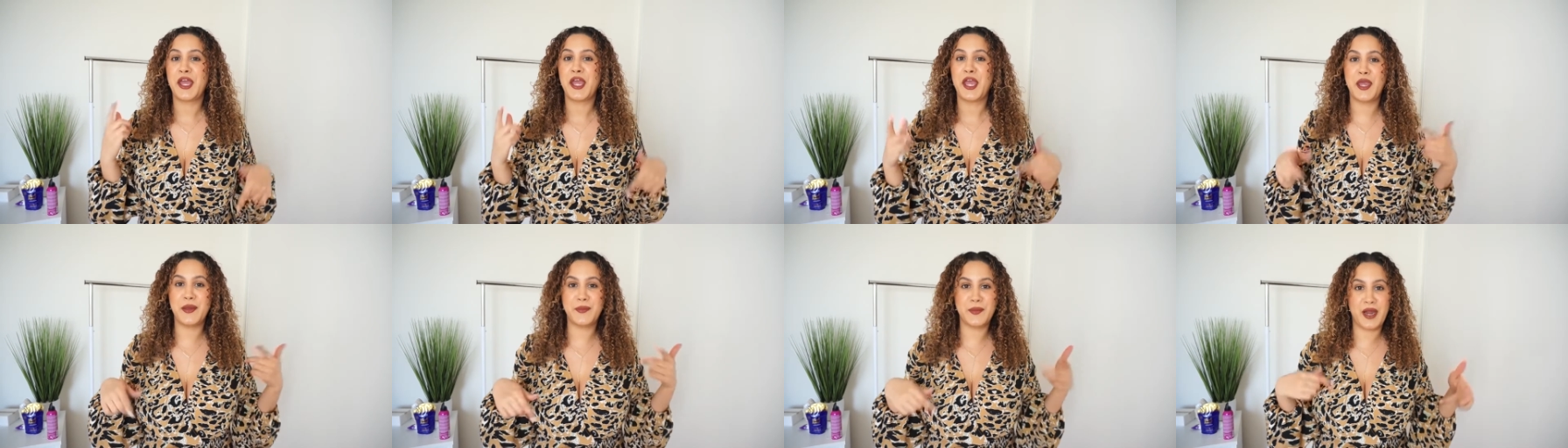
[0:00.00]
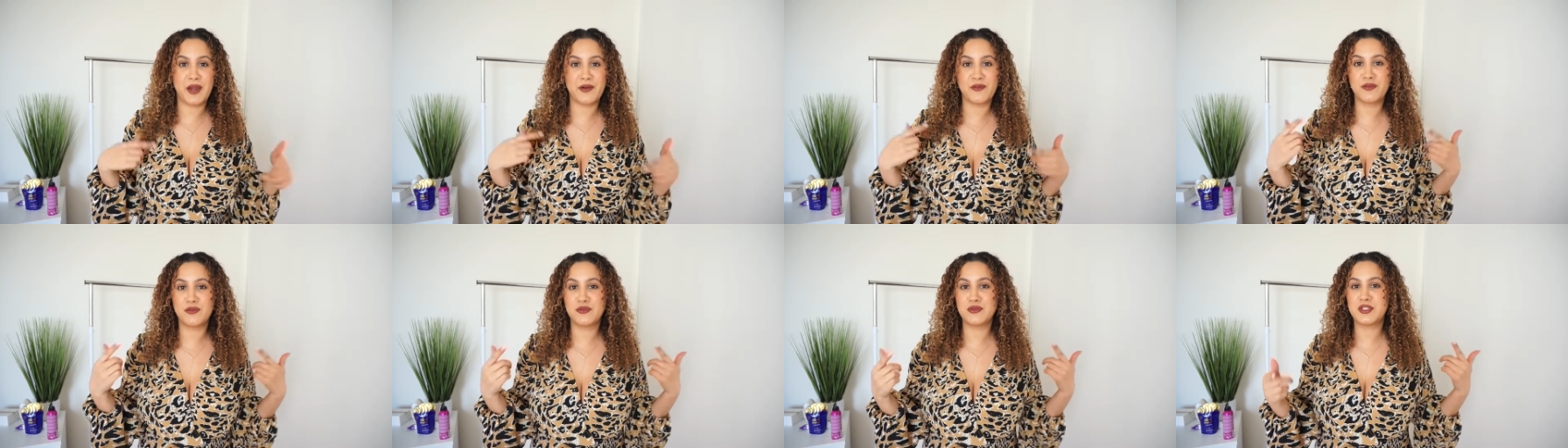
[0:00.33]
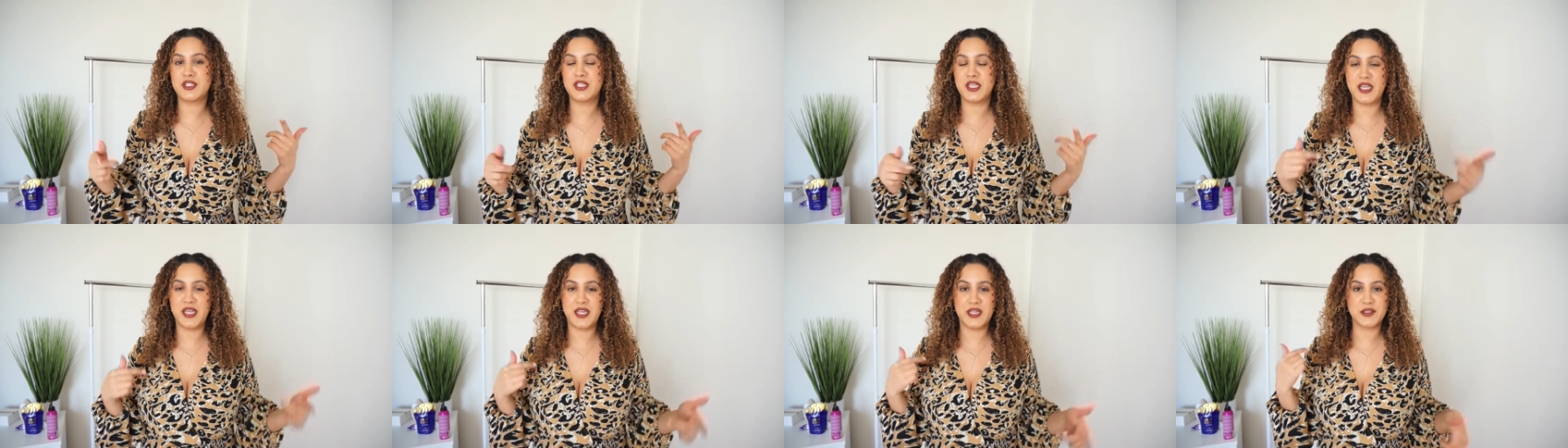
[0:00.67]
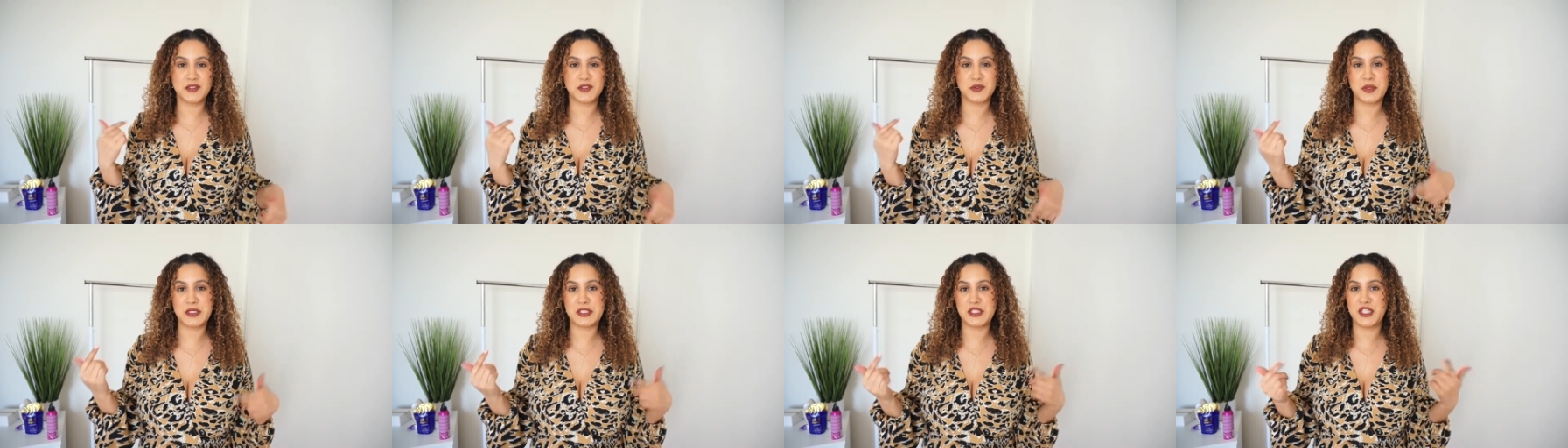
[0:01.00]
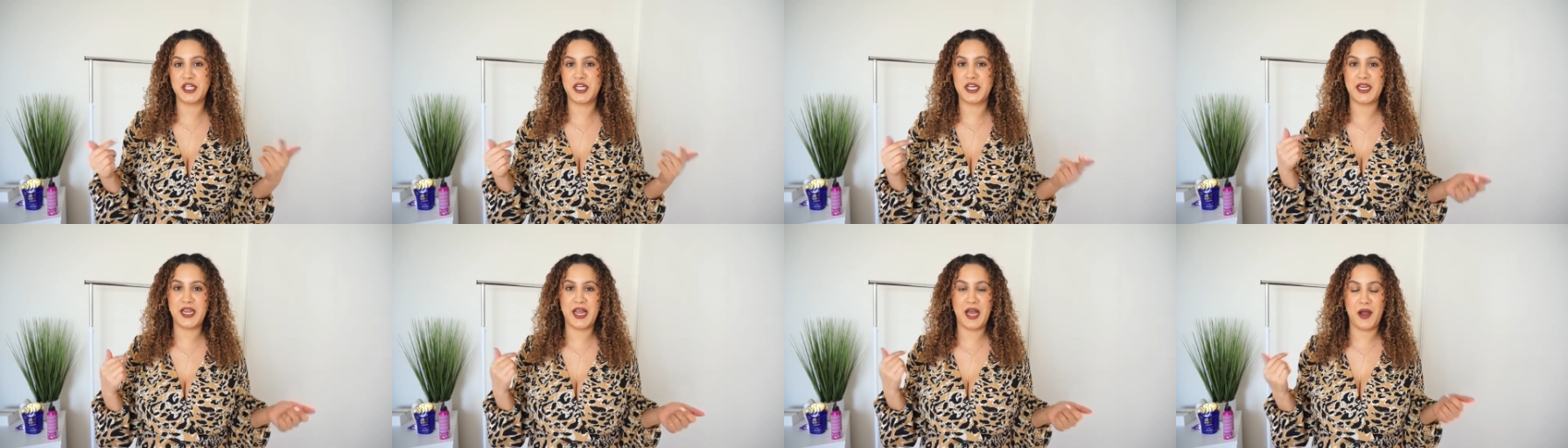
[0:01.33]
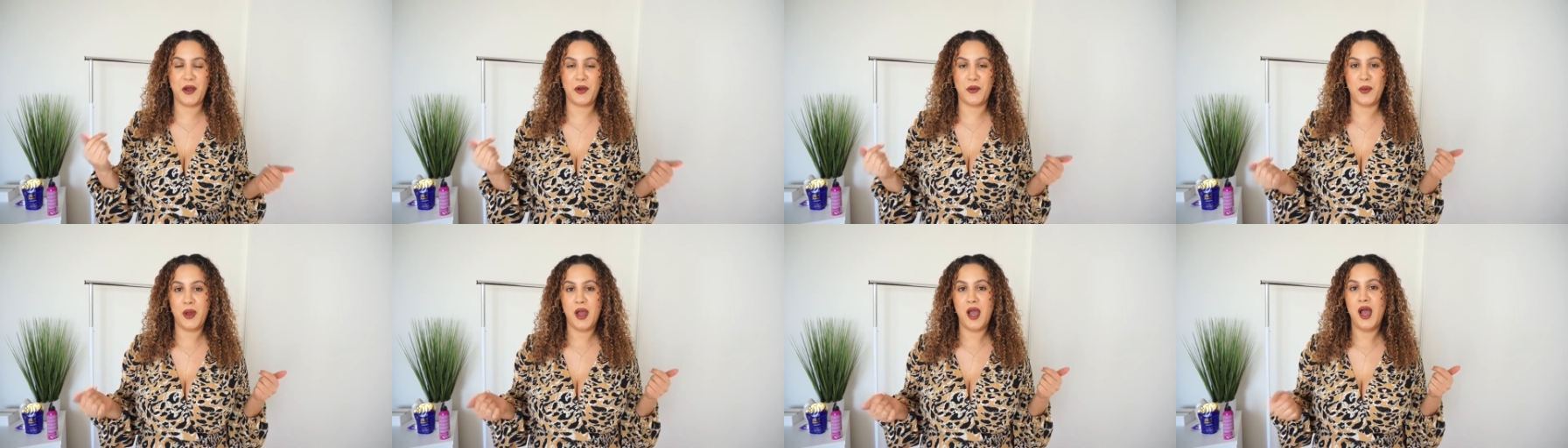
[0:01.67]
in my routine, switching it
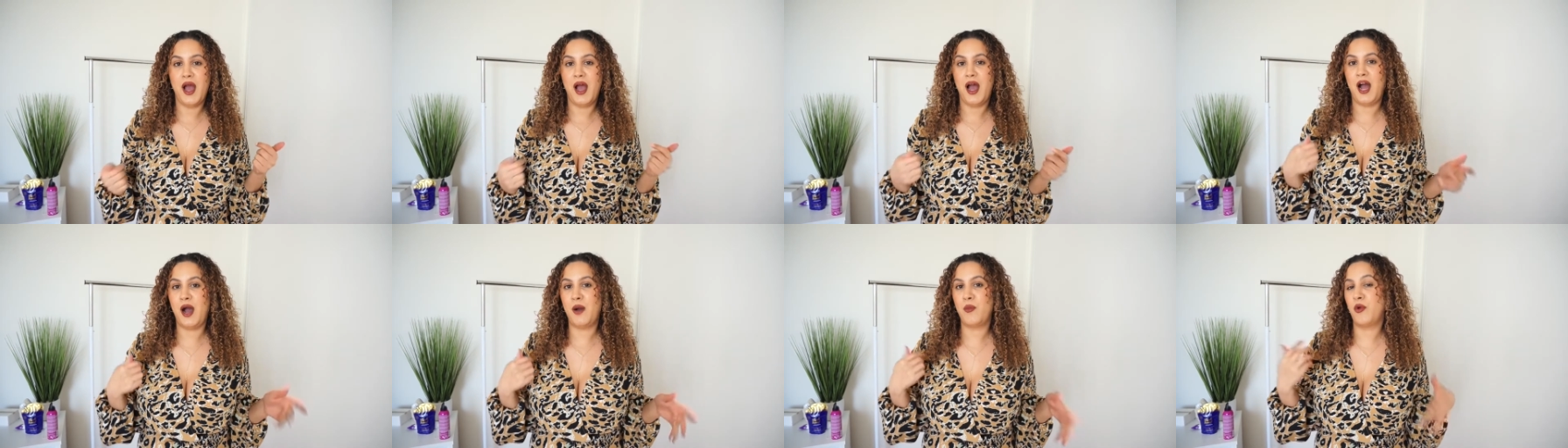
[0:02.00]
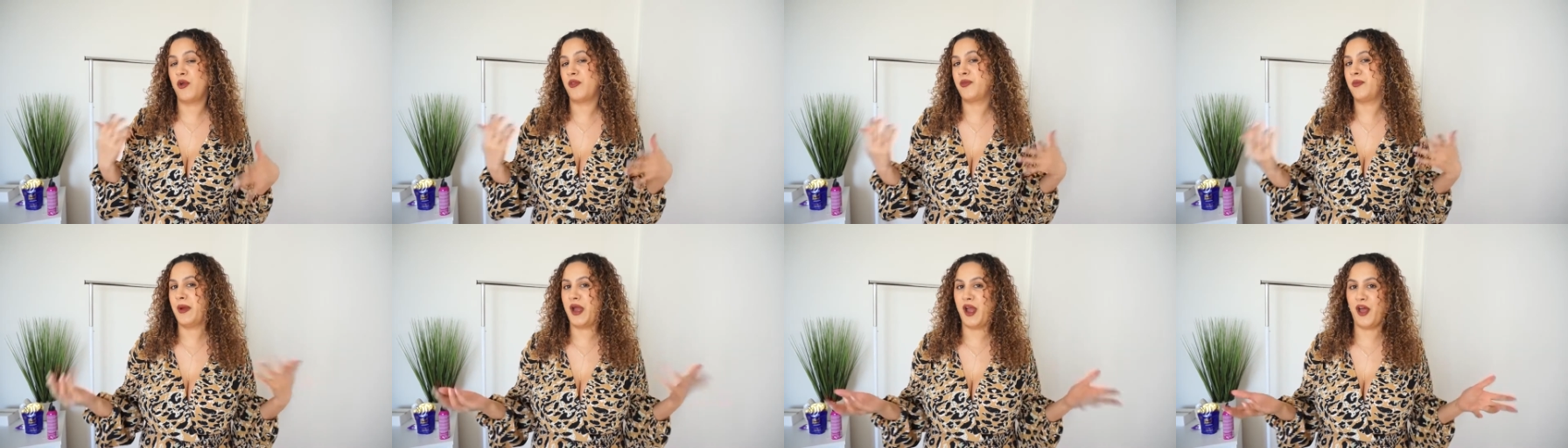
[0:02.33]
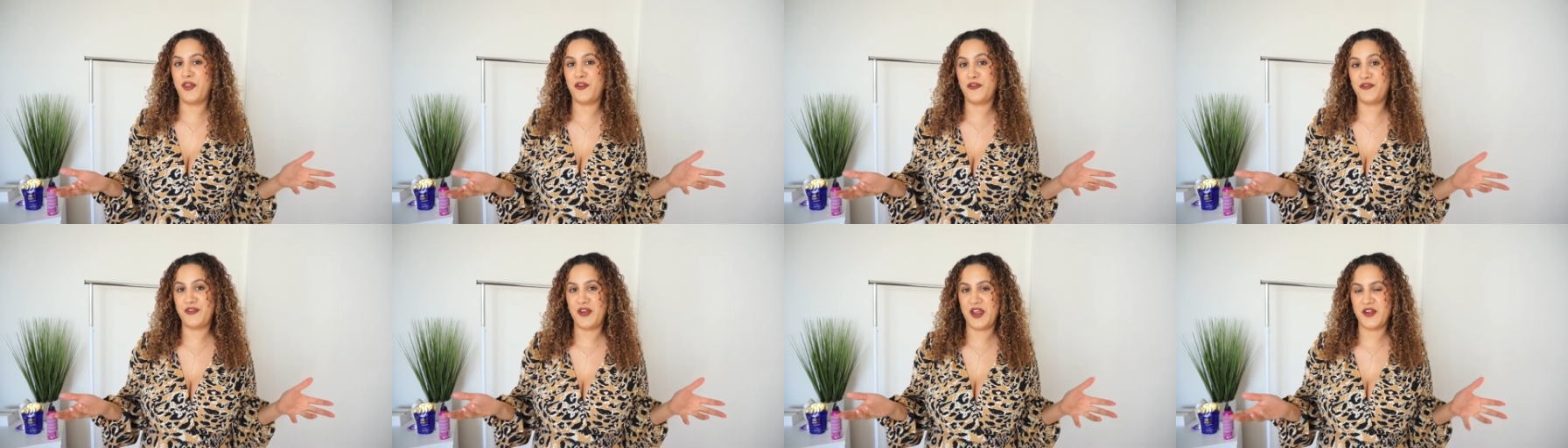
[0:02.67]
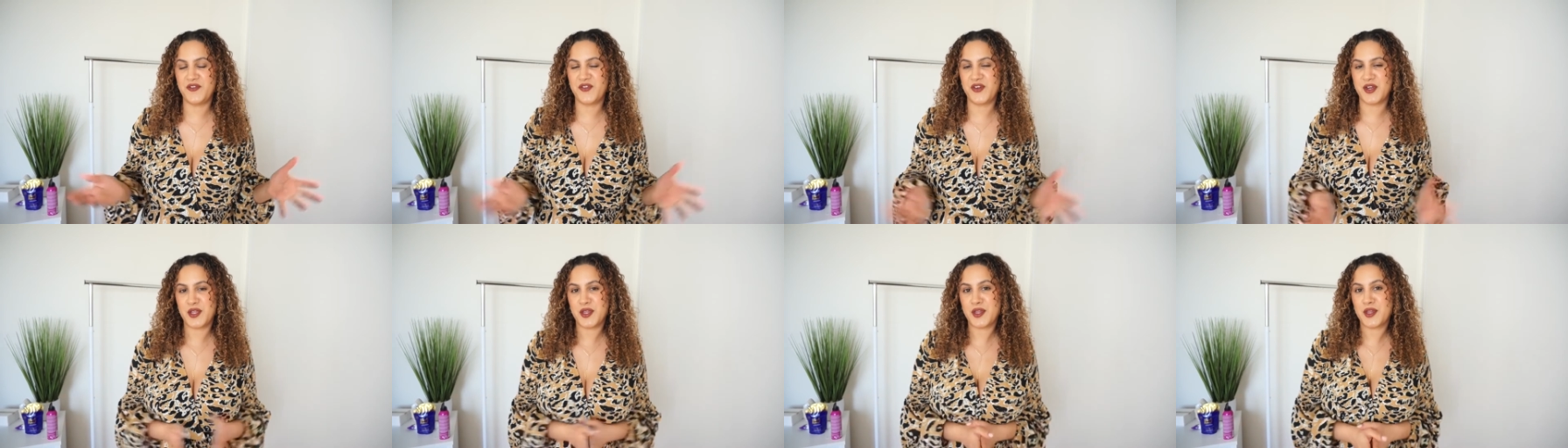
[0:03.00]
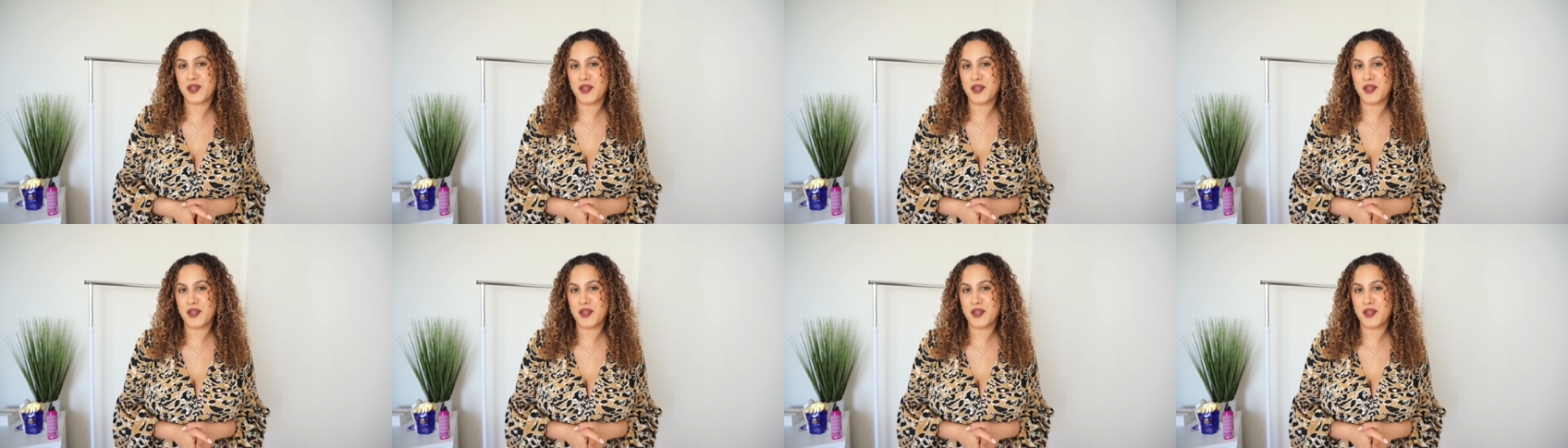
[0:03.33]
out um, with my other favorites.